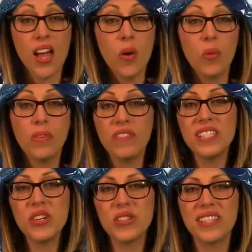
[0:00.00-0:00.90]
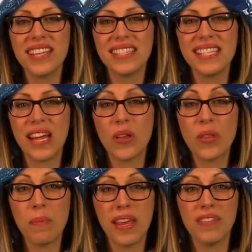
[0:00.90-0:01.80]
When visitors set sail on the
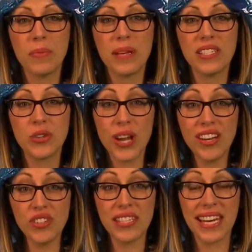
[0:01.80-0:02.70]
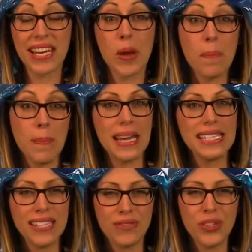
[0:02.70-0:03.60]
Made of the Mist, they're not just getting
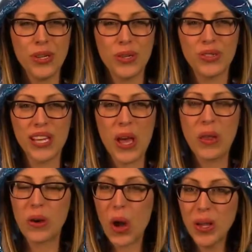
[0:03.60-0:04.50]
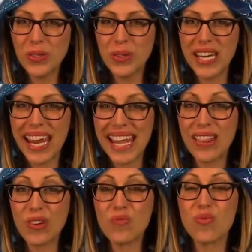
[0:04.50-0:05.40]
amazing views, they're also taking
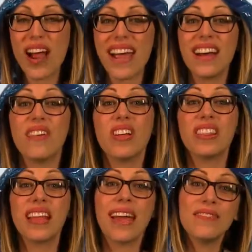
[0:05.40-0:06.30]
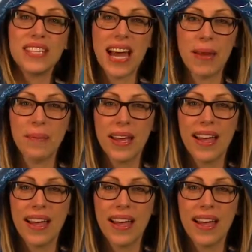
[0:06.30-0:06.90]
the ride of a lifetime.